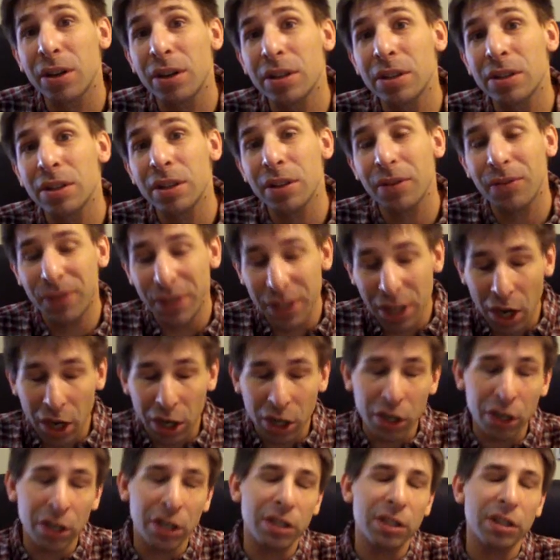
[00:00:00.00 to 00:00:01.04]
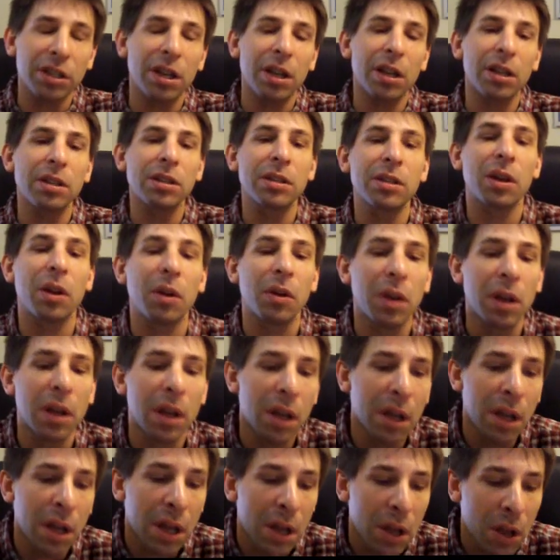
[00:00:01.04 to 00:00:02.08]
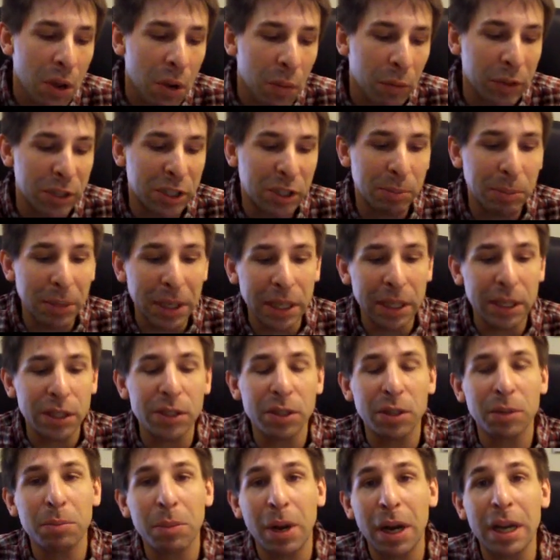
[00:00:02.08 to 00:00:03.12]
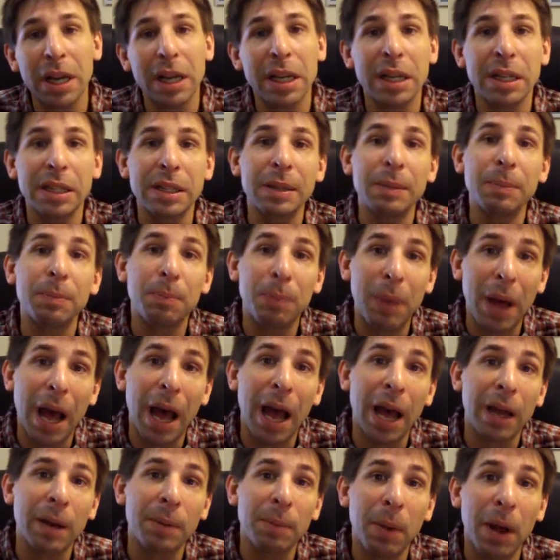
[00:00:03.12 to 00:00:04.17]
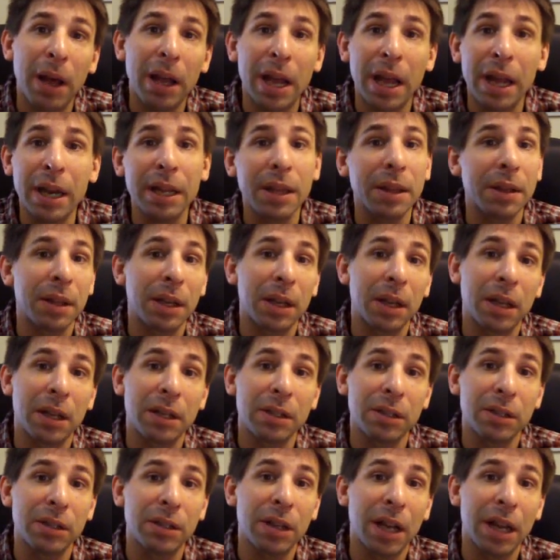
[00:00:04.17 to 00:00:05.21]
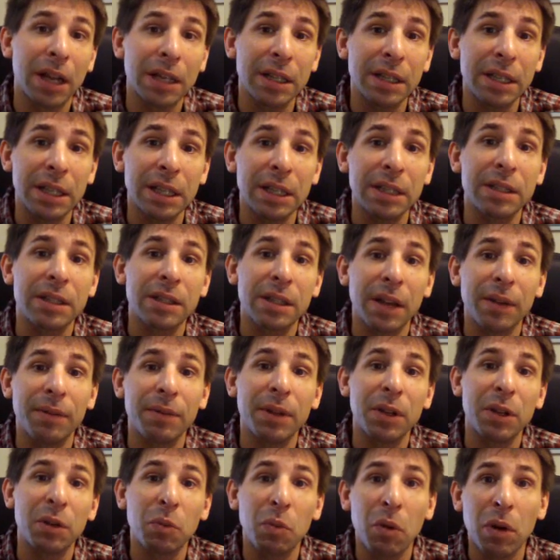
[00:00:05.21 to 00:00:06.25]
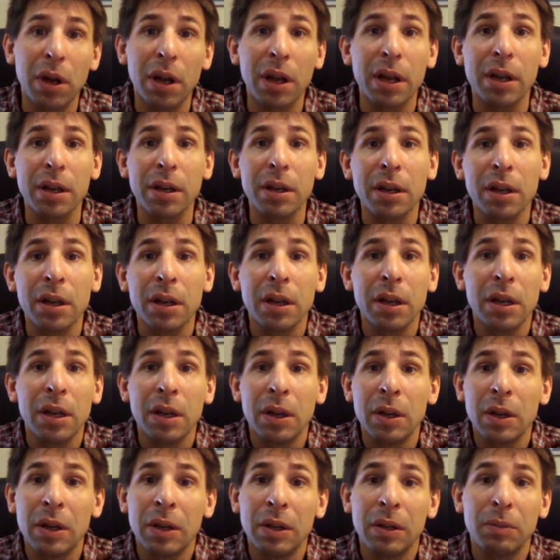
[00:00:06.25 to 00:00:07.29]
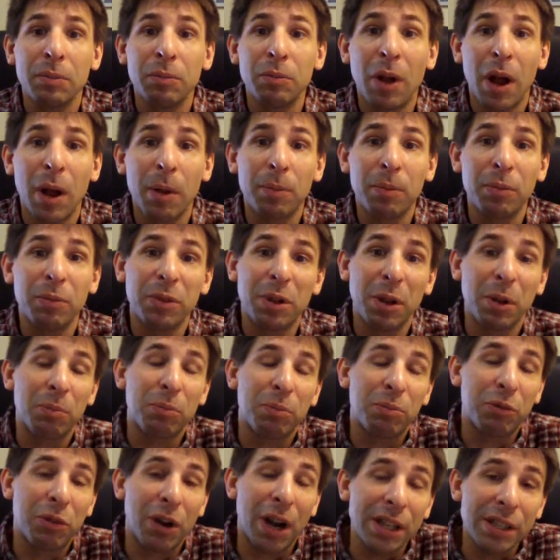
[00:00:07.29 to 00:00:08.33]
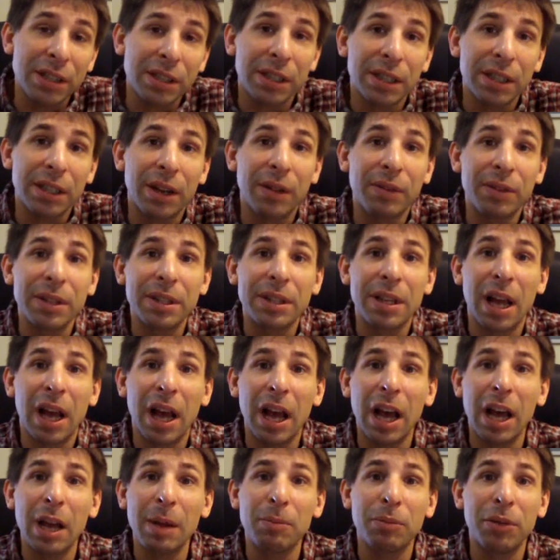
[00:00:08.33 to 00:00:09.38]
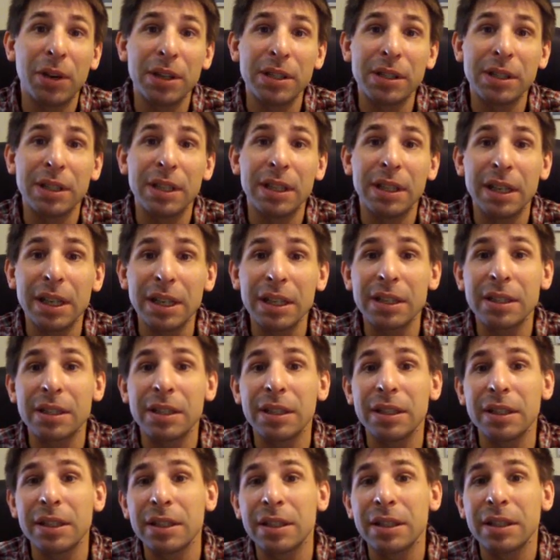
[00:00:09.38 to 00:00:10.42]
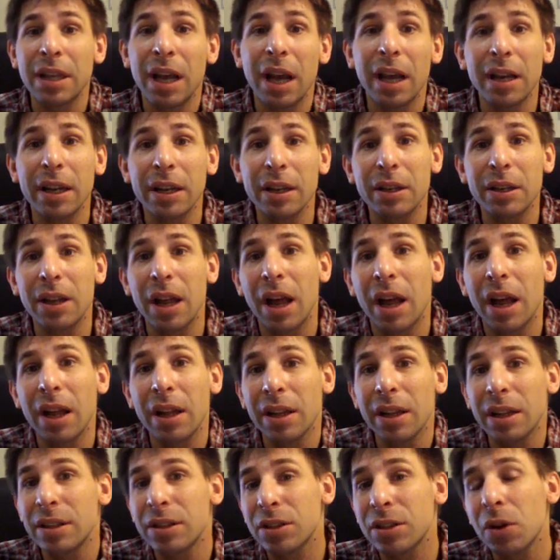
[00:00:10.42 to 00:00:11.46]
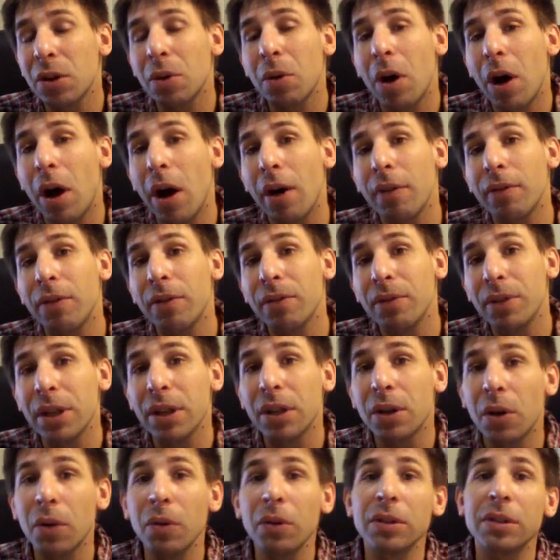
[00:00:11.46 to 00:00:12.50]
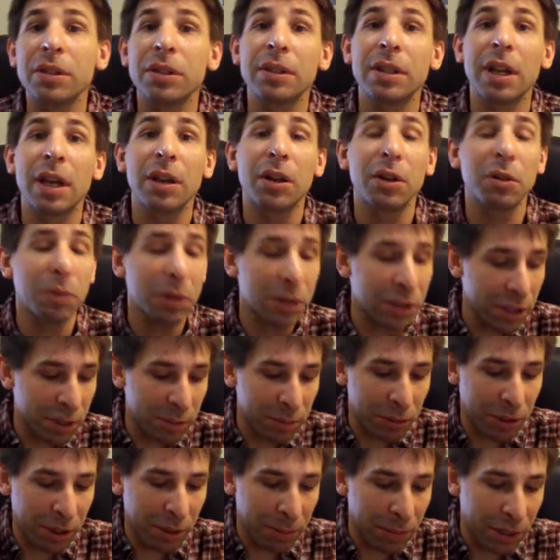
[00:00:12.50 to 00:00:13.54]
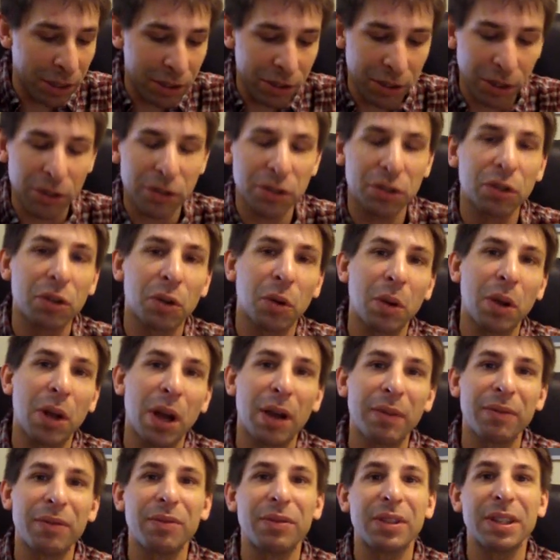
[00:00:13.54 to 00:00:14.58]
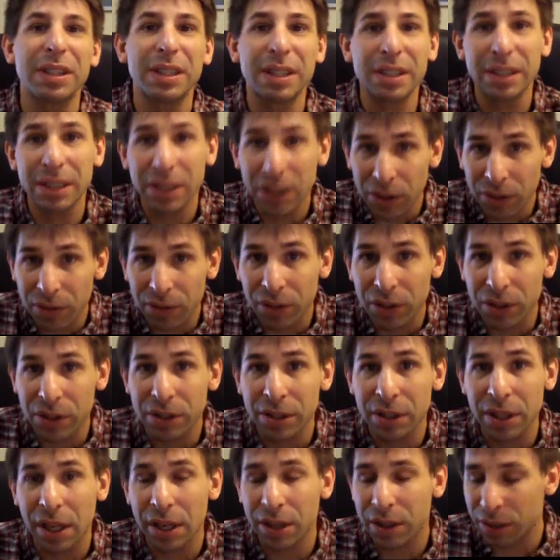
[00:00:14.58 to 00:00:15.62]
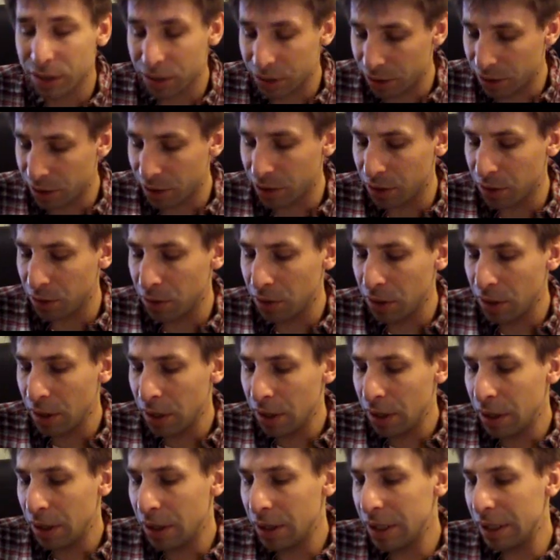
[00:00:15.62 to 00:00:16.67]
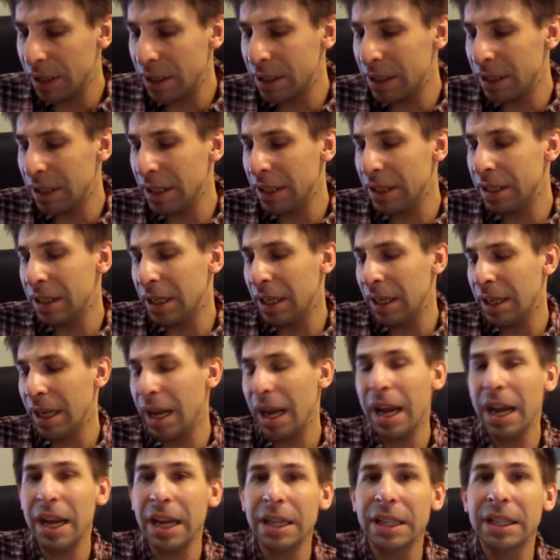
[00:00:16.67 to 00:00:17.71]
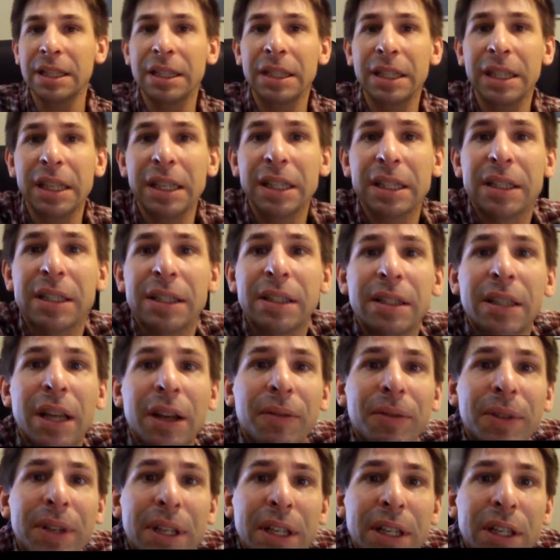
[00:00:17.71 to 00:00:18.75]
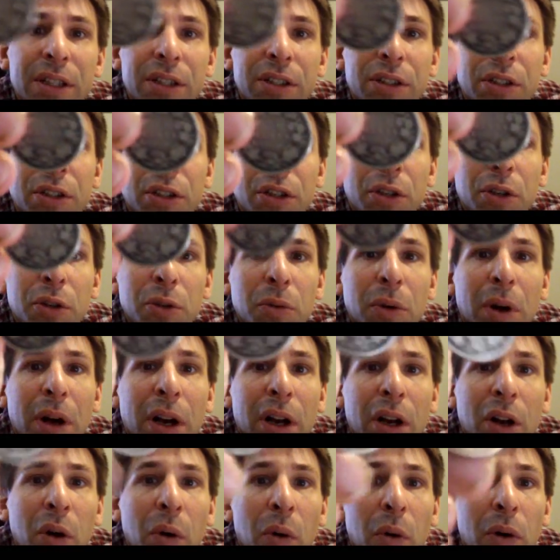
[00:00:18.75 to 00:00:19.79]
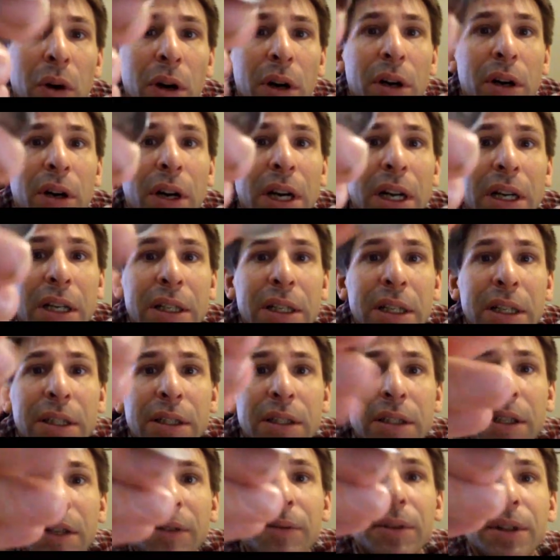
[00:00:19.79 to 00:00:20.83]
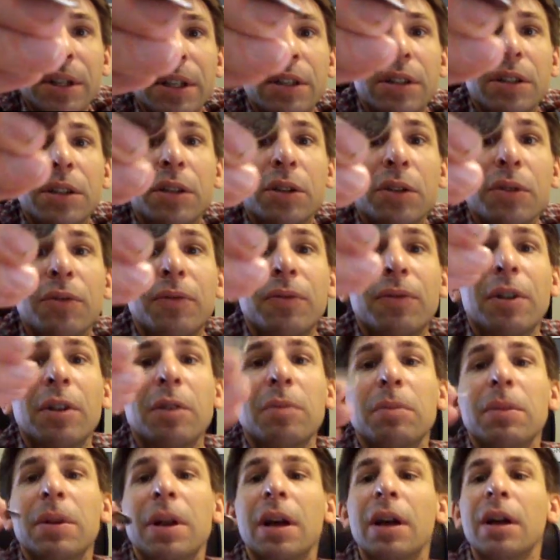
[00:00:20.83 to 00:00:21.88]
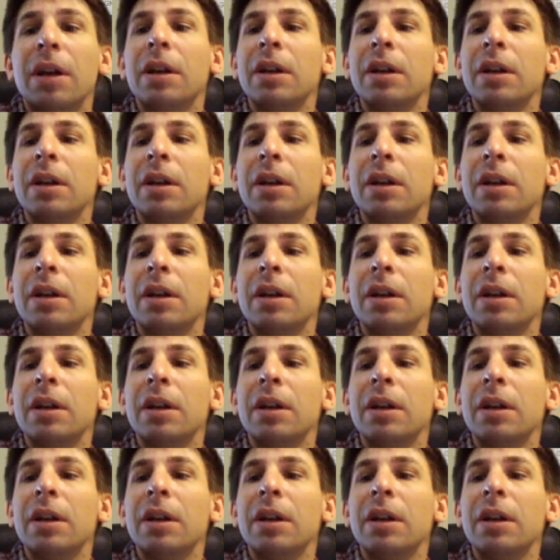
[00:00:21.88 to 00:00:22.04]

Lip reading: currency also, which means your money isn't backed by anything. Because in 1971, the president of the time, President Nixon, decided let's go off of the gold standard, which is pretty much also going off of the silver standard too. This is an 1872 quarter, 1872 from